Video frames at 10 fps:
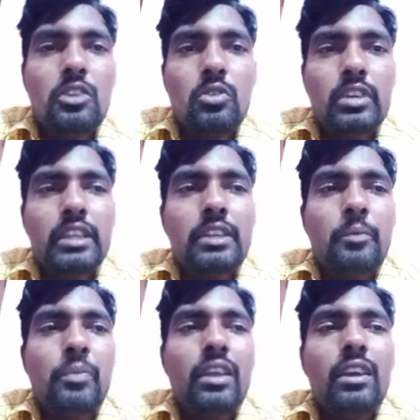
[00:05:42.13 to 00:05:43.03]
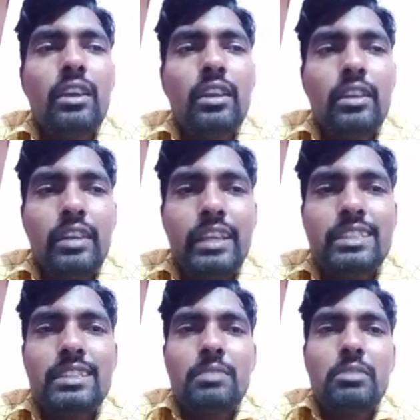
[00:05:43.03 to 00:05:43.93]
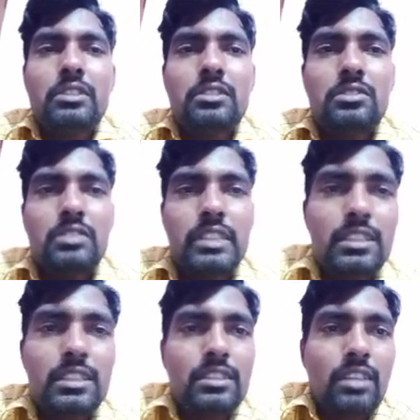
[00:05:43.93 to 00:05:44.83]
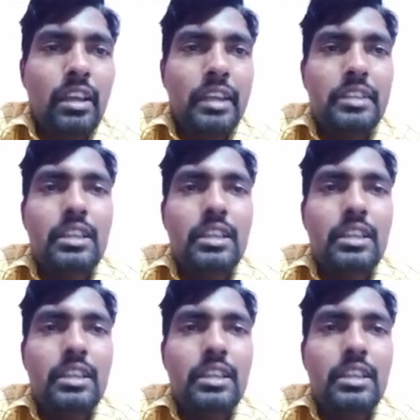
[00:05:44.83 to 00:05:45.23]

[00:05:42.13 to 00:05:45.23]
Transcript: Okay. Next, my dear, so next slide.